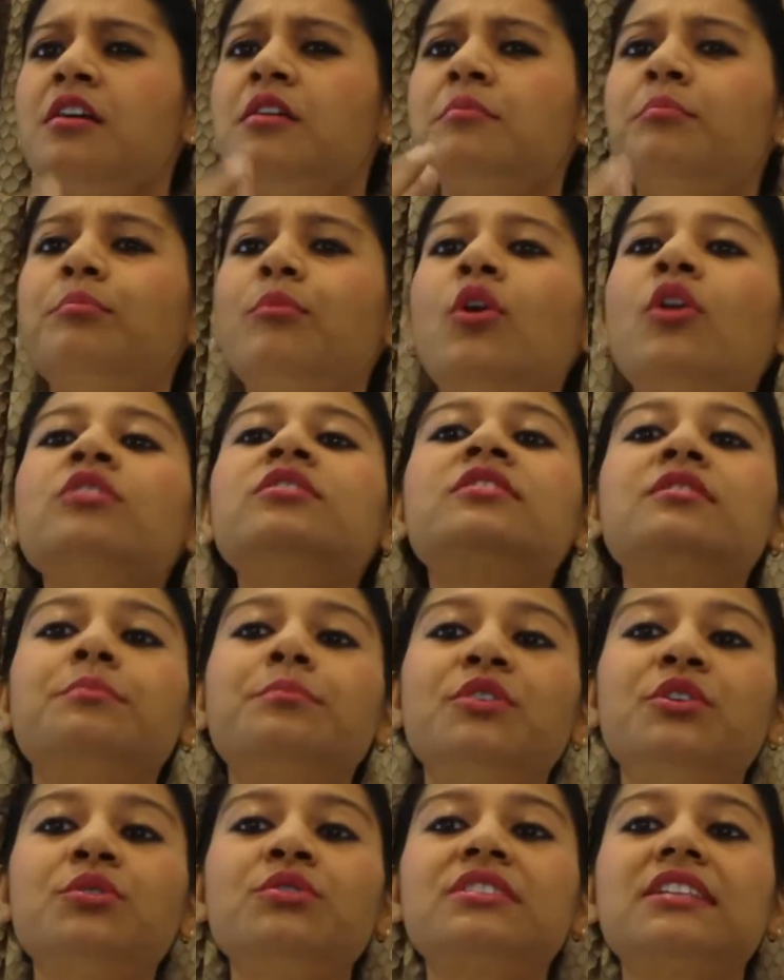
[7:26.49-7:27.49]
Most
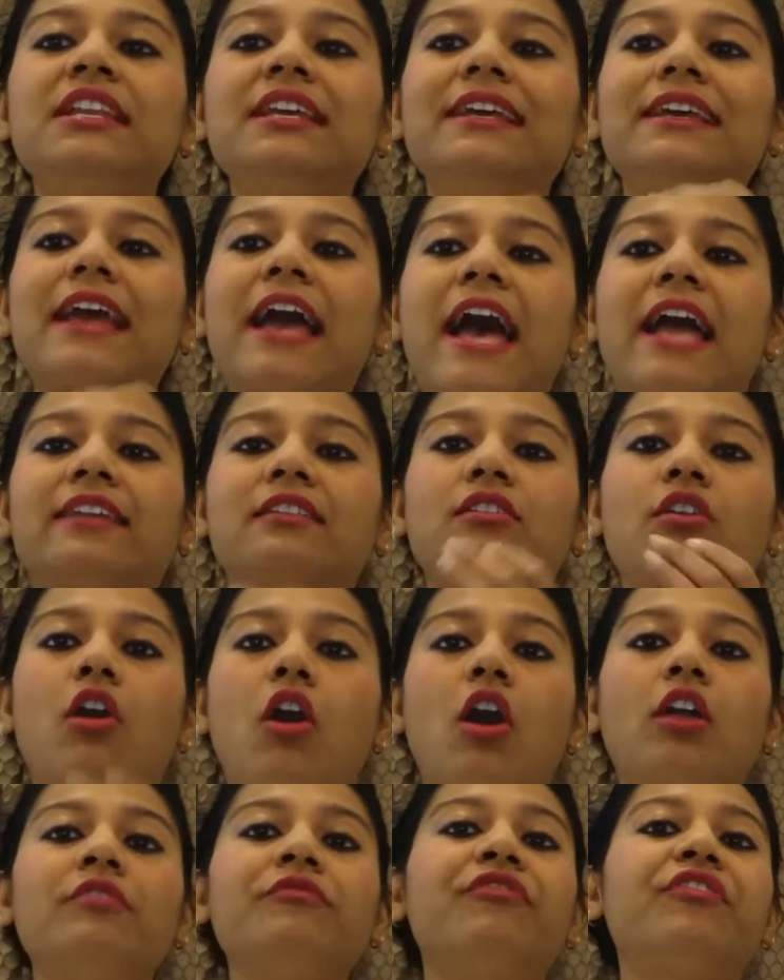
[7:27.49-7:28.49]
muesli and
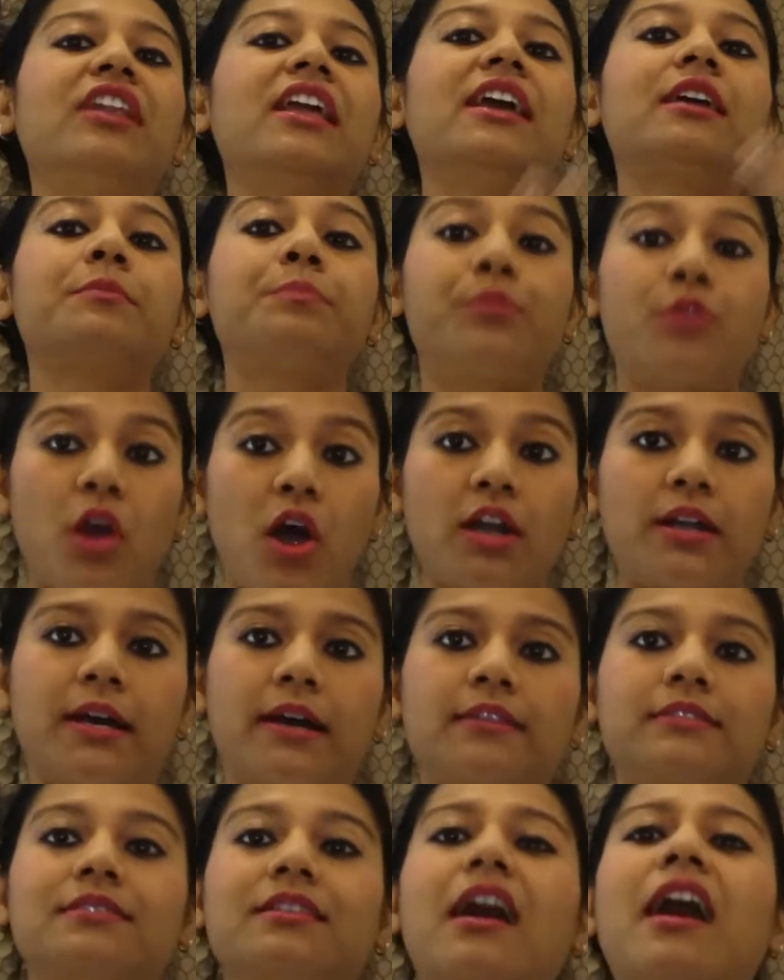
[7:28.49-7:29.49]
cornflake
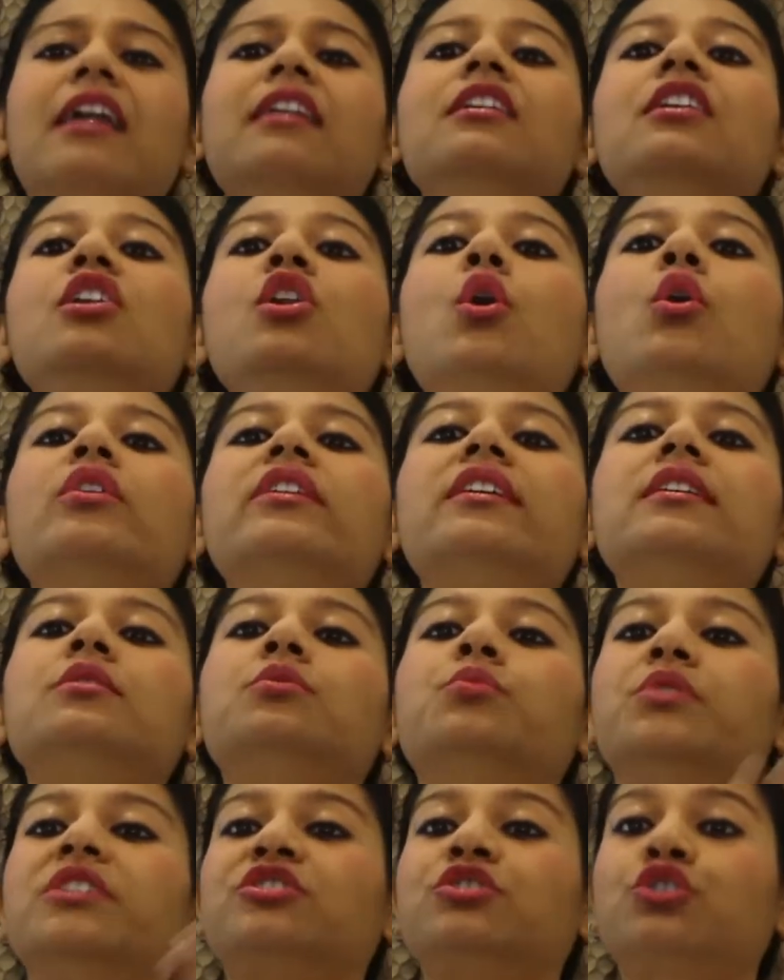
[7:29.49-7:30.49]
products are
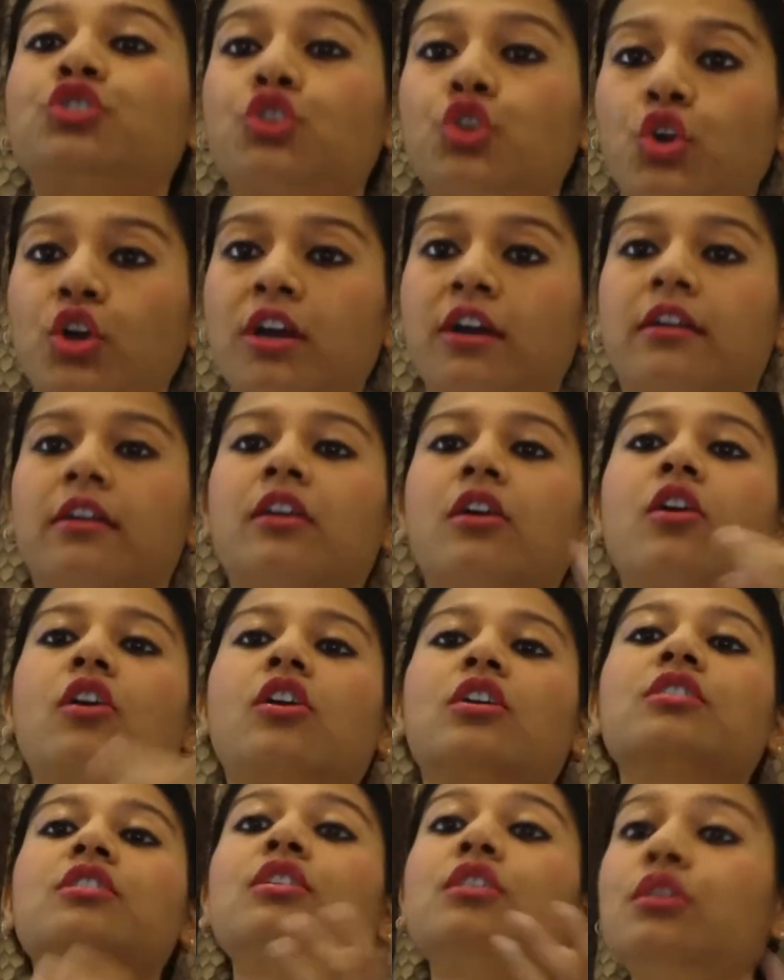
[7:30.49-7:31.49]
loaded with sugar
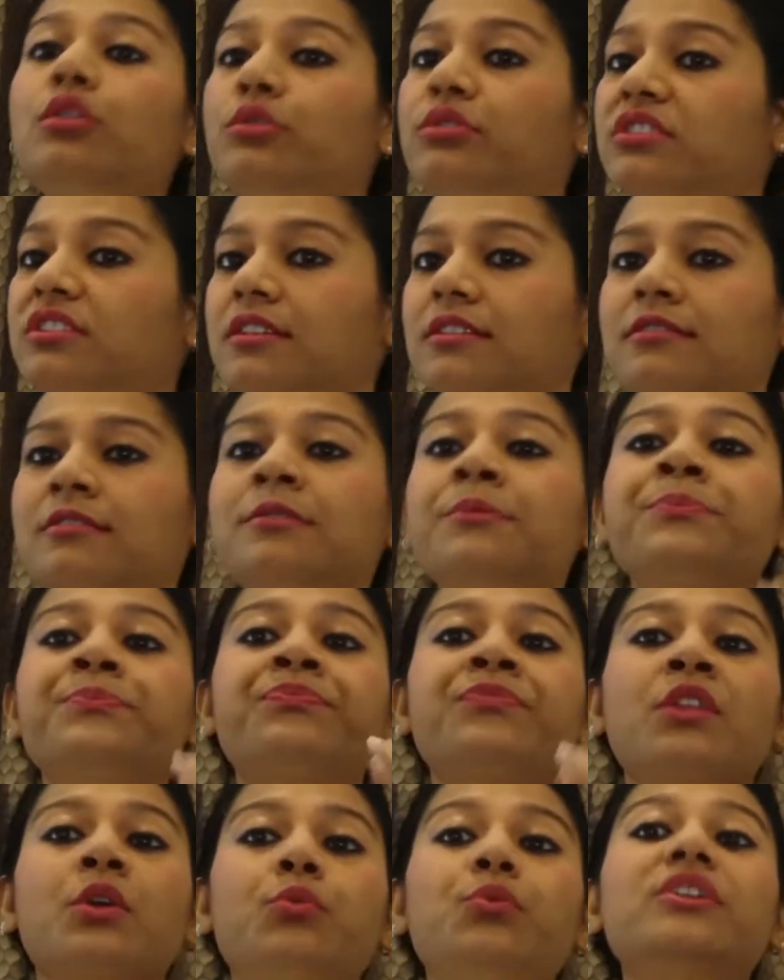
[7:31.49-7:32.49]
or gluten,
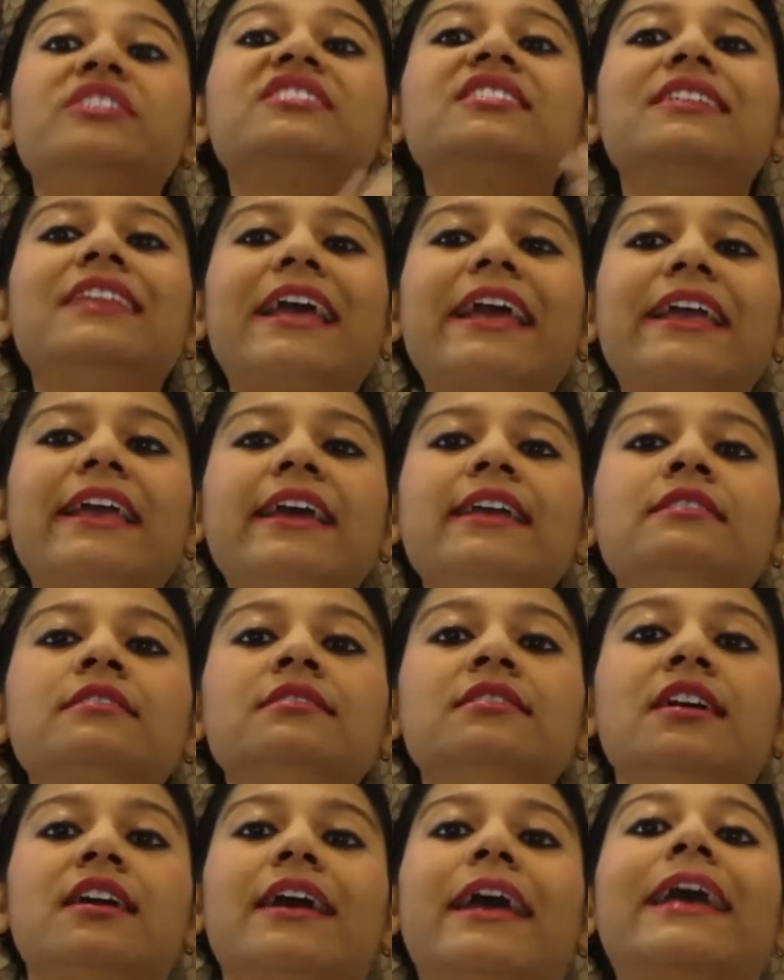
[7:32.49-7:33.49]
which negate
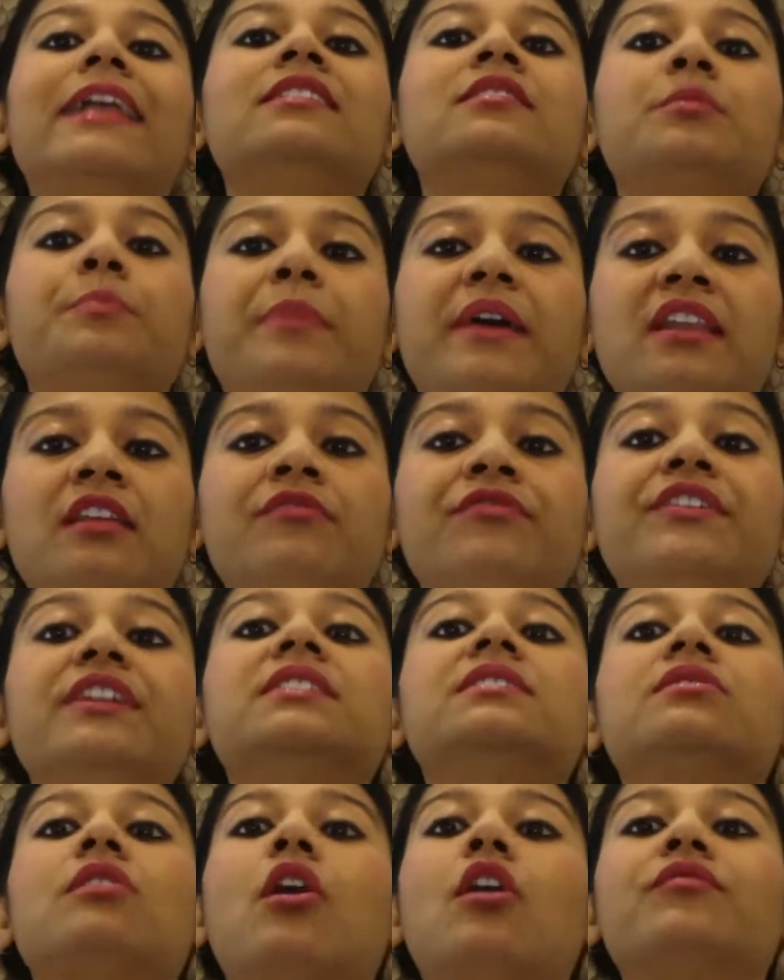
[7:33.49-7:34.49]
the health
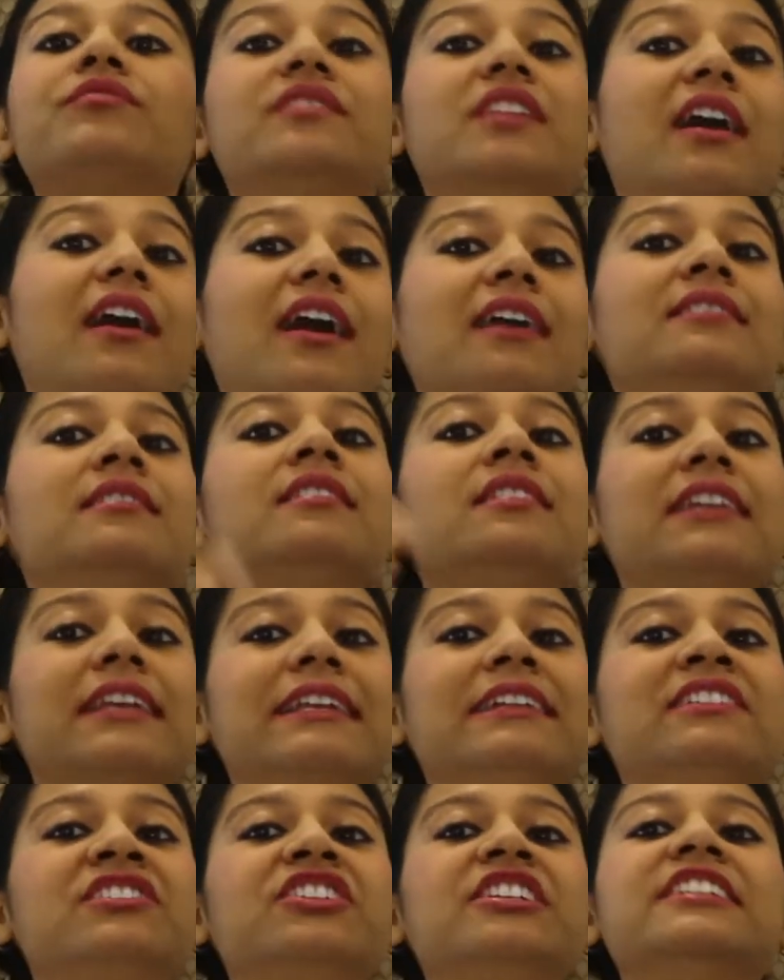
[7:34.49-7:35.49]
benefits of the other
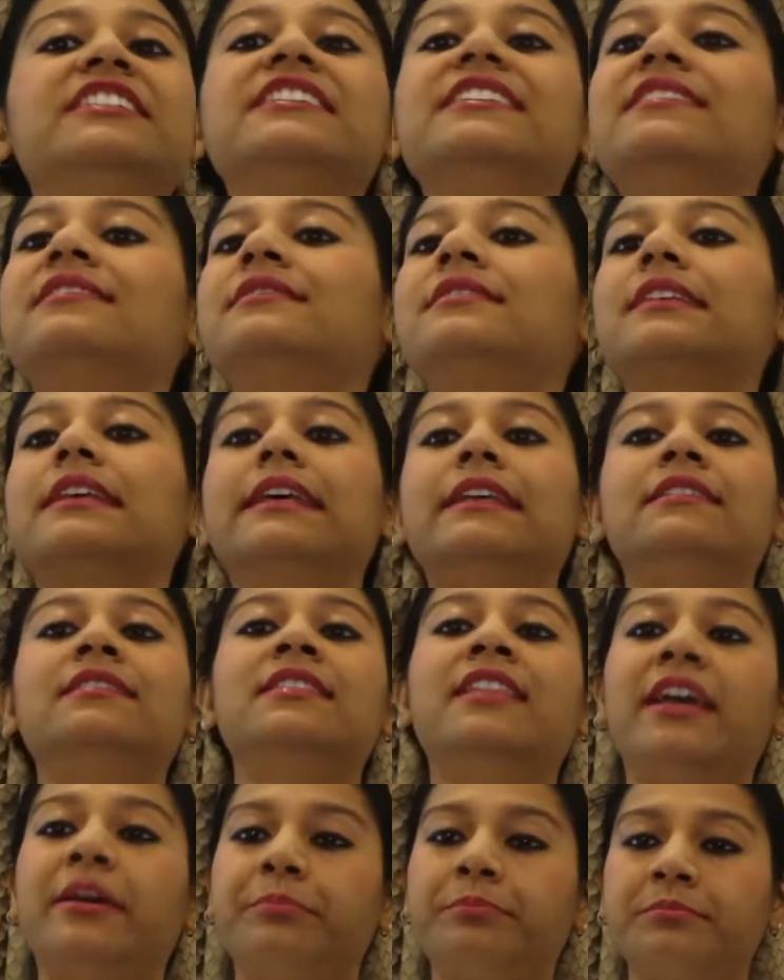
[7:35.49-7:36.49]
ingredients in
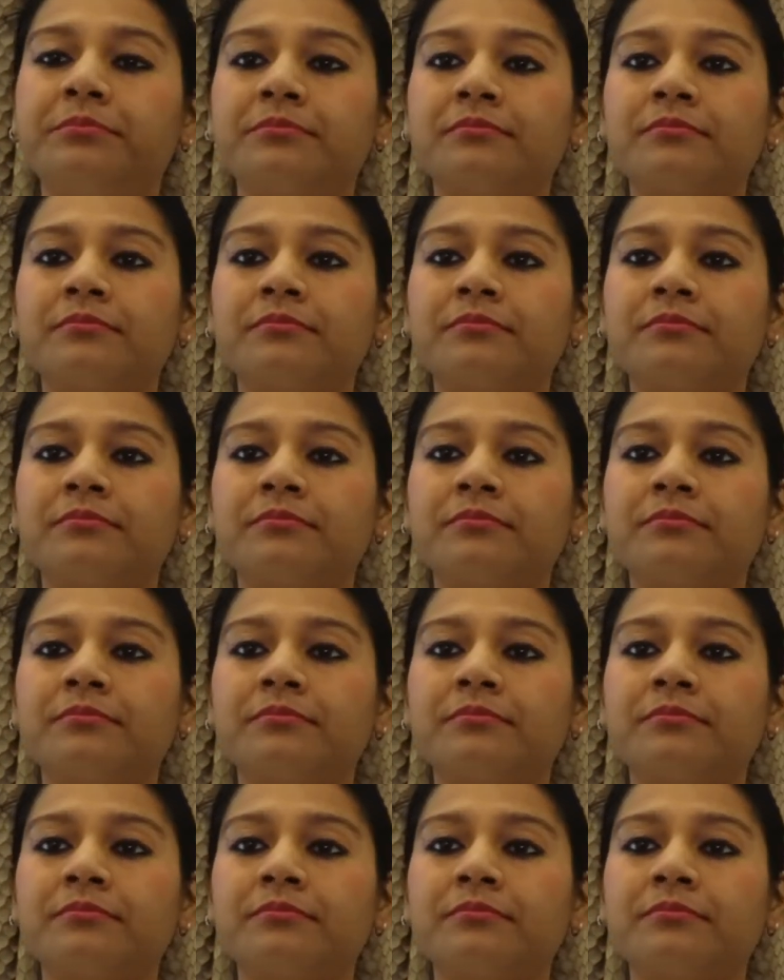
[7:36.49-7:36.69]
them.